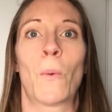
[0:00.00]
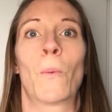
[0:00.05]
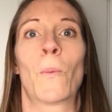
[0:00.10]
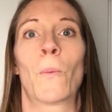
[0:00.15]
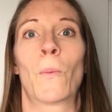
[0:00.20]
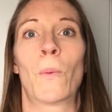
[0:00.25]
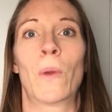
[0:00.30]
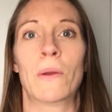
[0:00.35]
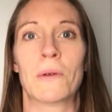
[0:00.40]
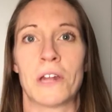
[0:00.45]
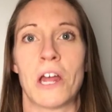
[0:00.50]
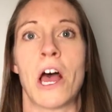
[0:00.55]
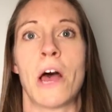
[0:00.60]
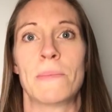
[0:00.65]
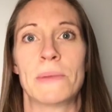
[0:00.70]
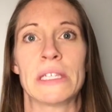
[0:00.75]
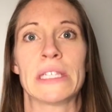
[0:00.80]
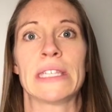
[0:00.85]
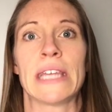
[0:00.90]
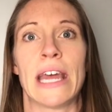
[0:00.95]
we would all
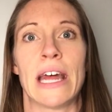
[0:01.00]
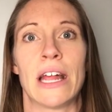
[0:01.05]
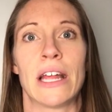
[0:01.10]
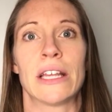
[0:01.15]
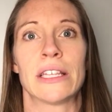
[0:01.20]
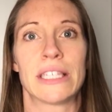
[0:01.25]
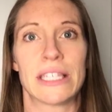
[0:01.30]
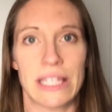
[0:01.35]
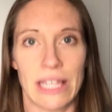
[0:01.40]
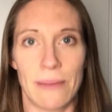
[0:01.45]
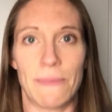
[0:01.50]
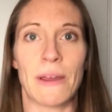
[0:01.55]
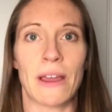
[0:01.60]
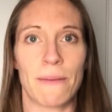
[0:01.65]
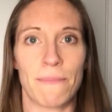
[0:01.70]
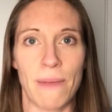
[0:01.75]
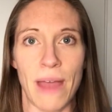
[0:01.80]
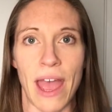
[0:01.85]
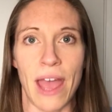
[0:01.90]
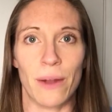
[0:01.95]
be still sleeping
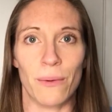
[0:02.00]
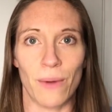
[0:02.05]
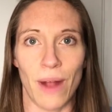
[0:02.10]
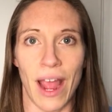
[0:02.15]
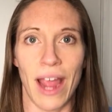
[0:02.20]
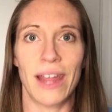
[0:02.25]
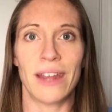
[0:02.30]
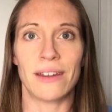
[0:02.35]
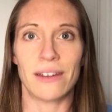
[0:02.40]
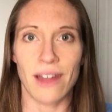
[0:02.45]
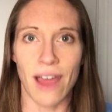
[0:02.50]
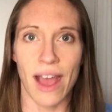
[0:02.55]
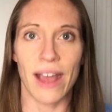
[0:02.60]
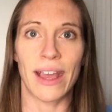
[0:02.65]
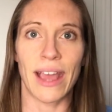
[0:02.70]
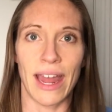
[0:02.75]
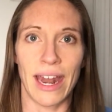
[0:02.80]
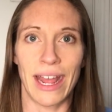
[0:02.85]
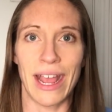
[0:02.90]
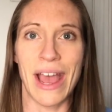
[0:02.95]
in bed, right? Not
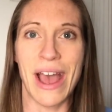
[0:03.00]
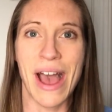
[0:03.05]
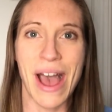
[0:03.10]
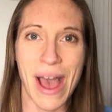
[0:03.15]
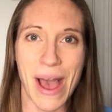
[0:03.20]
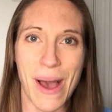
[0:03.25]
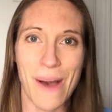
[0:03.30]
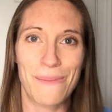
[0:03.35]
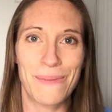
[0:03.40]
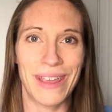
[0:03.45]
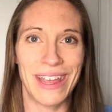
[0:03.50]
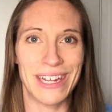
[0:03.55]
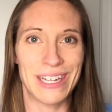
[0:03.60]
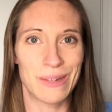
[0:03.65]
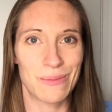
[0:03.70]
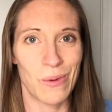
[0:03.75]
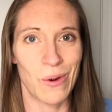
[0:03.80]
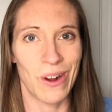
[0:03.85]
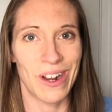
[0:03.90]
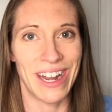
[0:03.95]
getting up each
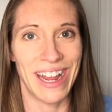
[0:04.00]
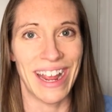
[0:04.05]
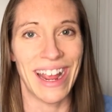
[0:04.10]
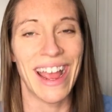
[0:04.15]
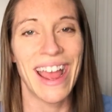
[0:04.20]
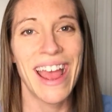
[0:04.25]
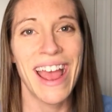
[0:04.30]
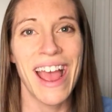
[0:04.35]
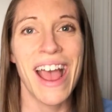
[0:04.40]
morning.